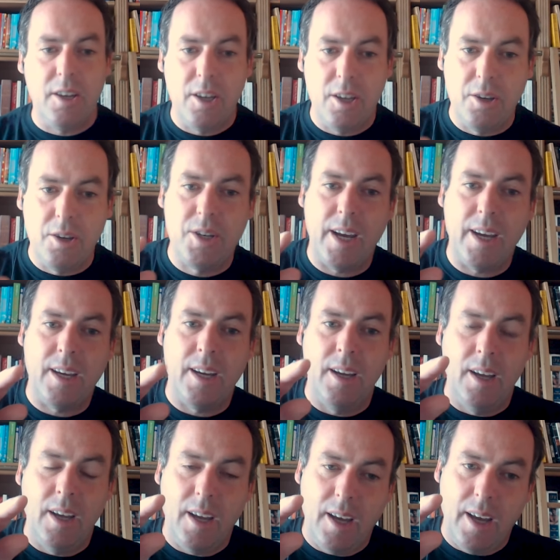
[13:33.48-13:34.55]
You take
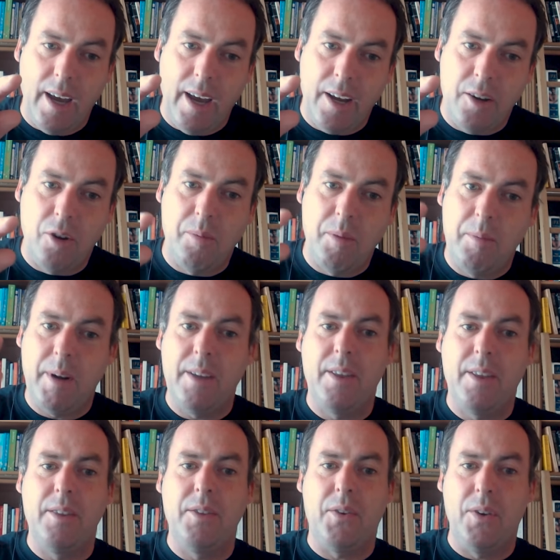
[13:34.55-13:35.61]
a normal breath
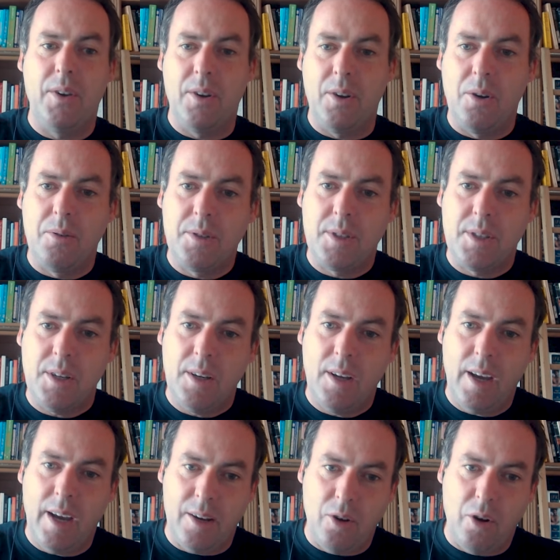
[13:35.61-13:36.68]
in through your nose,
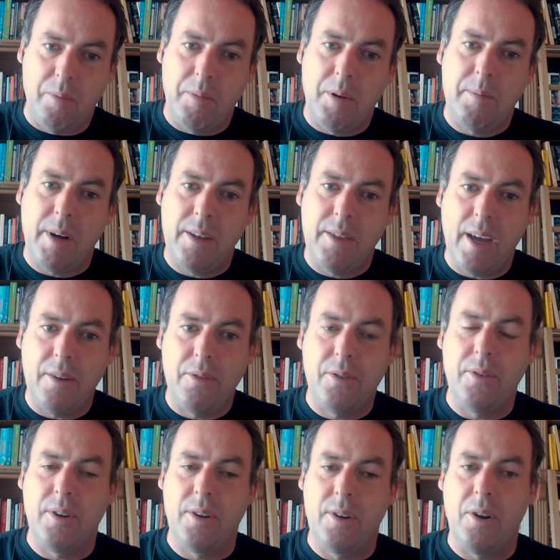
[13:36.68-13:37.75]
a normal breath out
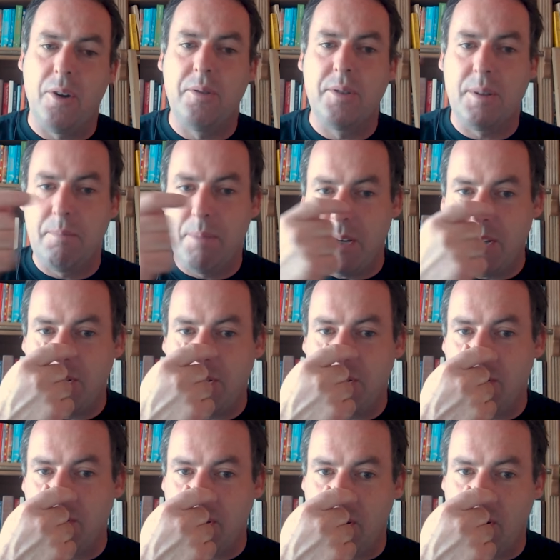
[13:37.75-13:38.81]
through your nose, and pinch your
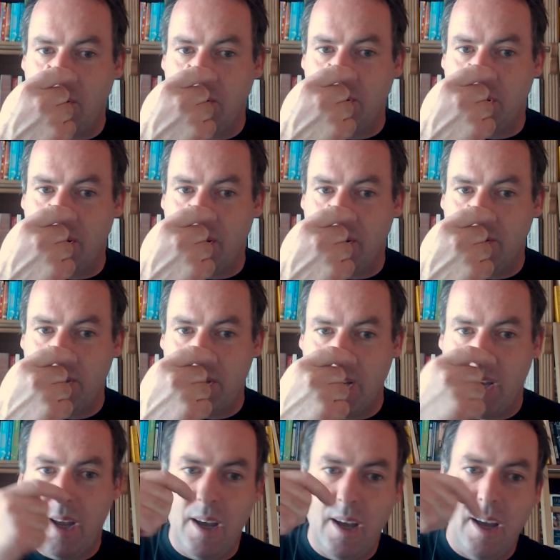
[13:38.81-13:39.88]
nose and hold your nose
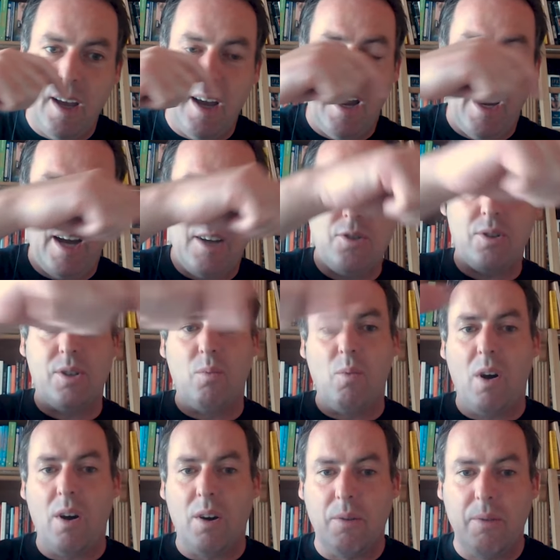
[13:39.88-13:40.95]
and just to
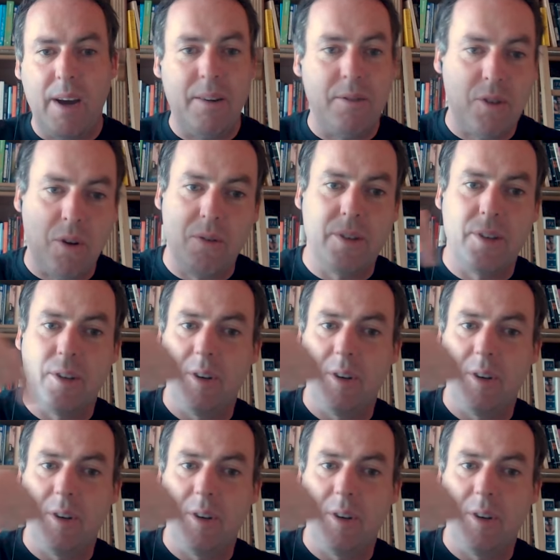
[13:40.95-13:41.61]
walk around holding